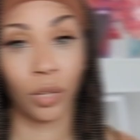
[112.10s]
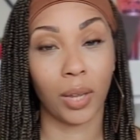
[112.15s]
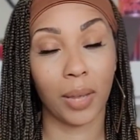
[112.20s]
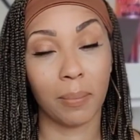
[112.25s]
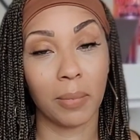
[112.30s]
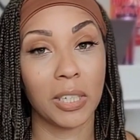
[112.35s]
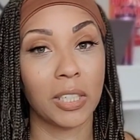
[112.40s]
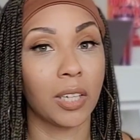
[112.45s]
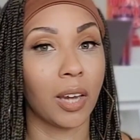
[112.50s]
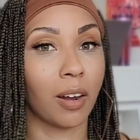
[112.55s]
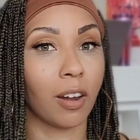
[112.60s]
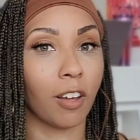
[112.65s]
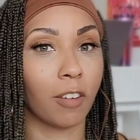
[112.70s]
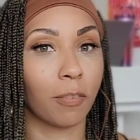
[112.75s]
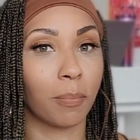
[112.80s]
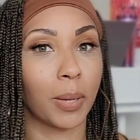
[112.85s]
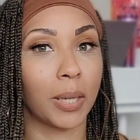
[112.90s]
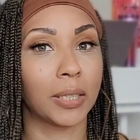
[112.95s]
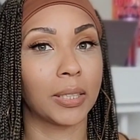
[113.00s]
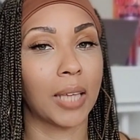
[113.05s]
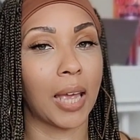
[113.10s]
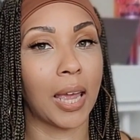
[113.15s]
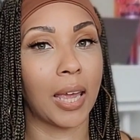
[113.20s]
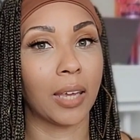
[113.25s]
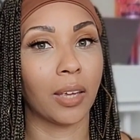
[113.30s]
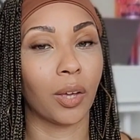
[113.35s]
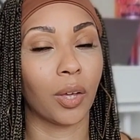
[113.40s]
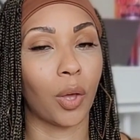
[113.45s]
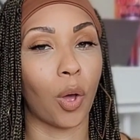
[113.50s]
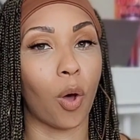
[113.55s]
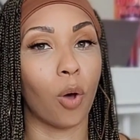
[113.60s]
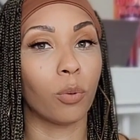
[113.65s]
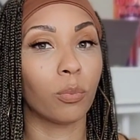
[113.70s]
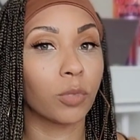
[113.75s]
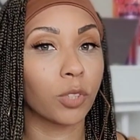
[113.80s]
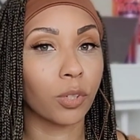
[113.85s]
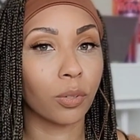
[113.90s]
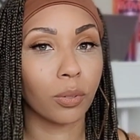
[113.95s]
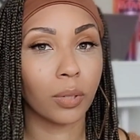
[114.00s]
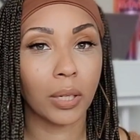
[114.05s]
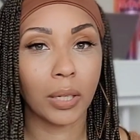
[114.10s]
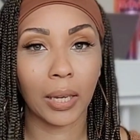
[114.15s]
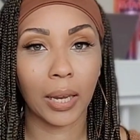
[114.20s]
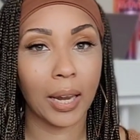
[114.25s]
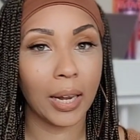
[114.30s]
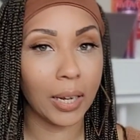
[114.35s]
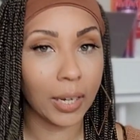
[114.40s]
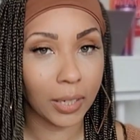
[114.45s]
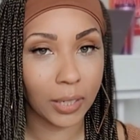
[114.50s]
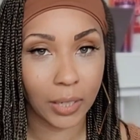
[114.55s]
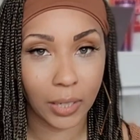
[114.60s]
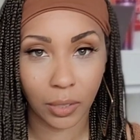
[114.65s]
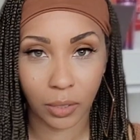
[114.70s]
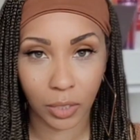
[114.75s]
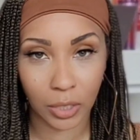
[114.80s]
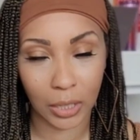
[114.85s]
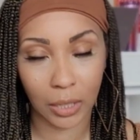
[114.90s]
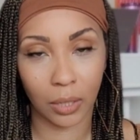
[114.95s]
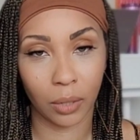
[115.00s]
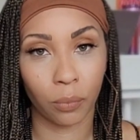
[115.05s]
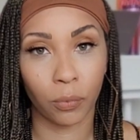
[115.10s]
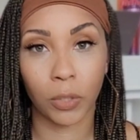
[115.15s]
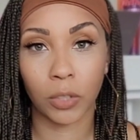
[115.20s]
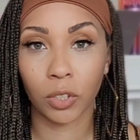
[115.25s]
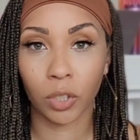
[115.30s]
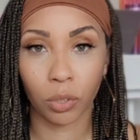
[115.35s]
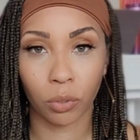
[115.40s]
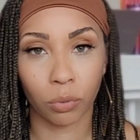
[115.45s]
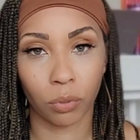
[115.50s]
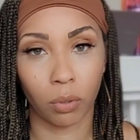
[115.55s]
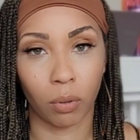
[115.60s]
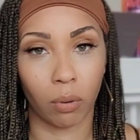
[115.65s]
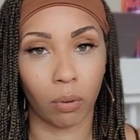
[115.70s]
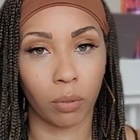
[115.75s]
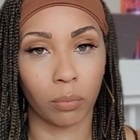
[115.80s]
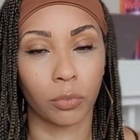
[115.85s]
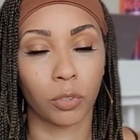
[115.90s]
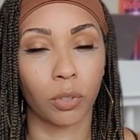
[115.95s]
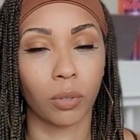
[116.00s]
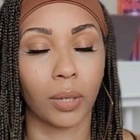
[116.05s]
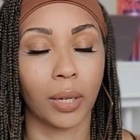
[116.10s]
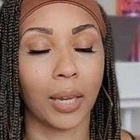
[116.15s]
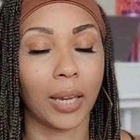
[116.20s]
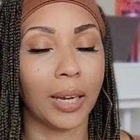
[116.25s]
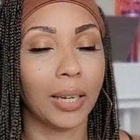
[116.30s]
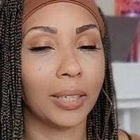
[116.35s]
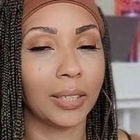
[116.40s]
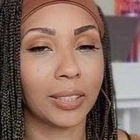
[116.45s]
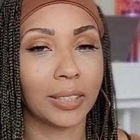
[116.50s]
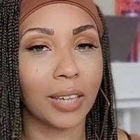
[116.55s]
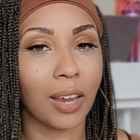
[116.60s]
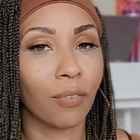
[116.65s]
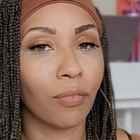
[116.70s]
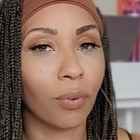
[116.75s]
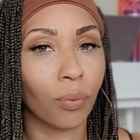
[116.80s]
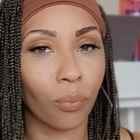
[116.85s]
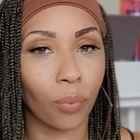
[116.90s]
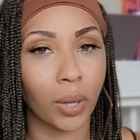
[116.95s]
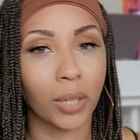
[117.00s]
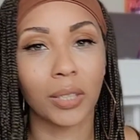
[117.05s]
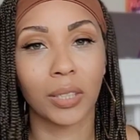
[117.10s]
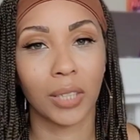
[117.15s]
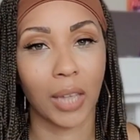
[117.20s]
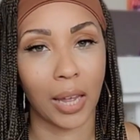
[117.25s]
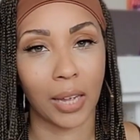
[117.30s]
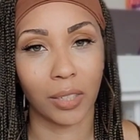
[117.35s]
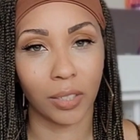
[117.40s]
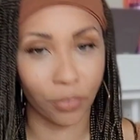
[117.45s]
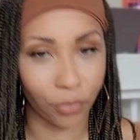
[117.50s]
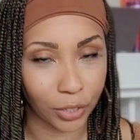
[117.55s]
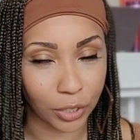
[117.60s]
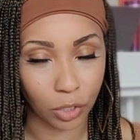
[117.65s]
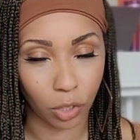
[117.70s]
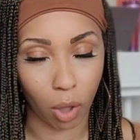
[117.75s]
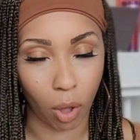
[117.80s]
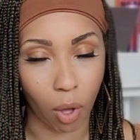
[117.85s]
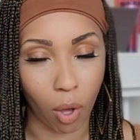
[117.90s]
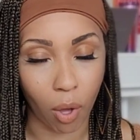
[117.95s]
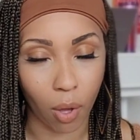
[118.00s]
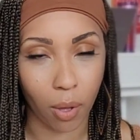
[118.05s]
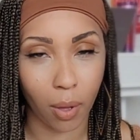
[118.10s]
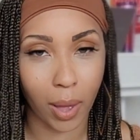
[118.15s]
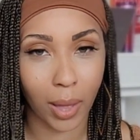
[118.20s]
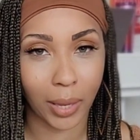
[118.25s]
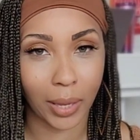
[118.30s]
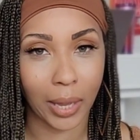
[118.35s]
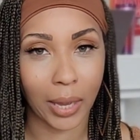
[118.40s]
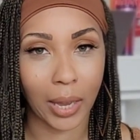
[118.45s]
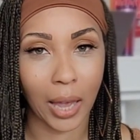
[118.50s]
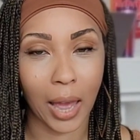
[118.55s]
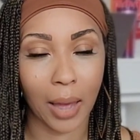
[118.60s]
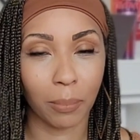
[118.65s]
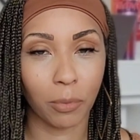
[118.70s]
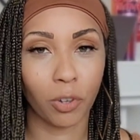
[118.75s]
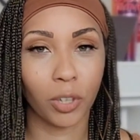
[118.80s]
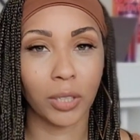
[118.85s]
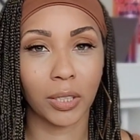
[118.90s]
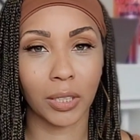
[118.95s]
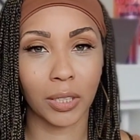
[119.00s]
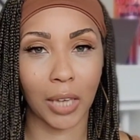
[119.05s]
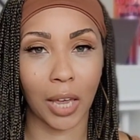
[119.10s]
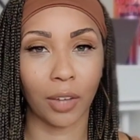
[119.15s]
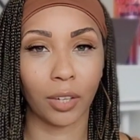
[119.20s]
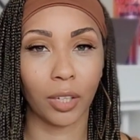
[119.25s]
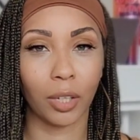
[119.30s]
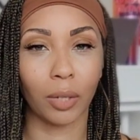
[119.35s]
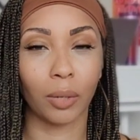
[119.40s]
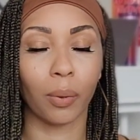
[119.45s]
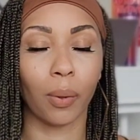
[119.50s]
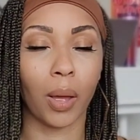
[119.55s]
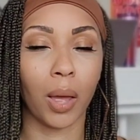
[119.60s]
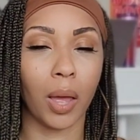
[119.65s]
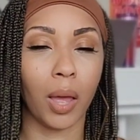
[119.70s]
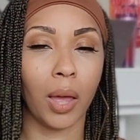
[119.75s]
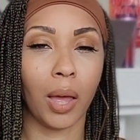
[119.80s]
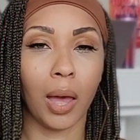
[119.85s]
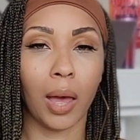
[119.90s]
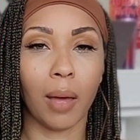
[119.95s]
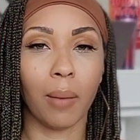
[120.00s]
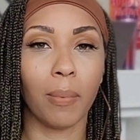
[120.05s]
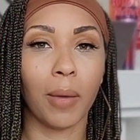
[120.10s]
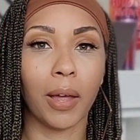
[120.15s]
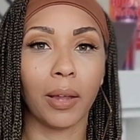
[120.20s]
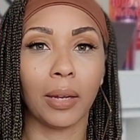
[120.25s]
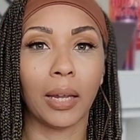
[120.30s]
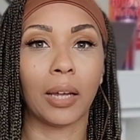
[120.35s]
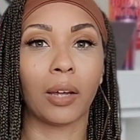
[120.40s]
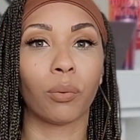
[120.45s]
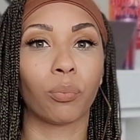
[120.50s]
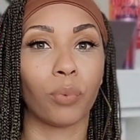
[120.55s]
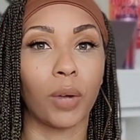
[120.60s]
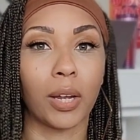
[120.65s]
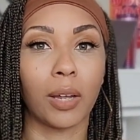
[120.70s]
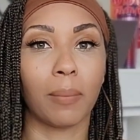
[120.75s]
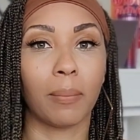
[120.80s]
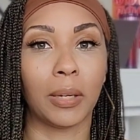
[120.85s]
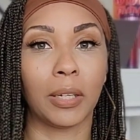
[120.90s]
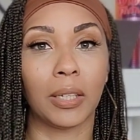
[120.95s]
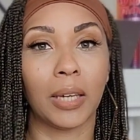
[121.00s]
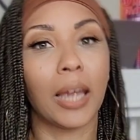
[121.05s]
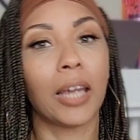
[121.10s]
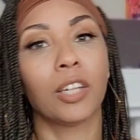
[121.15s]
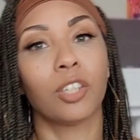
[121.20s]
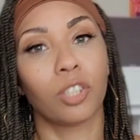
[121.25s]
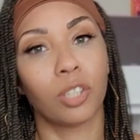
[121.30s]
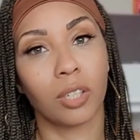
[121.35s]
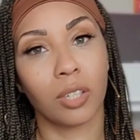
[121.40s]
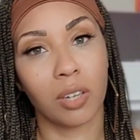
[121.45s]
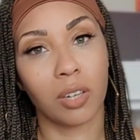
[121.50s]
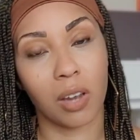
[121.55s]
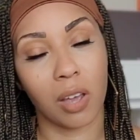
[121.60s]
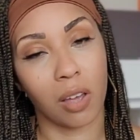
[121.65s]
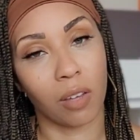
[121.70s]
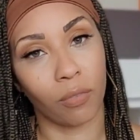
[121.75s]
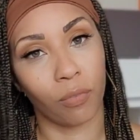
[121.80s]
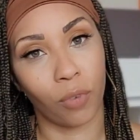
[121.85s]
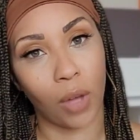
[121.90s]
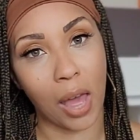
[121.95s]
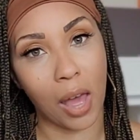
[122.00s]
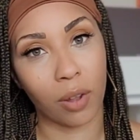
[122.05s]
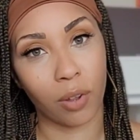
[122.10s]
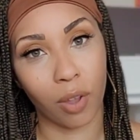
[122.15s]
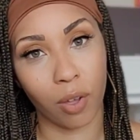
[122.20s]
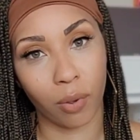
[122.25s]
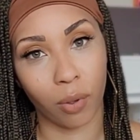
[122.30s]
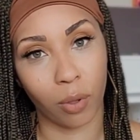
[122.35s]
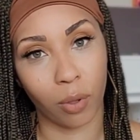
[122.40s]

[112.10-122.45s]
let me start off by saying homeschooling, anything dealing with children or homeschooling, it is never one size fits all. Like I'm going to tell you about like a recommendation of how long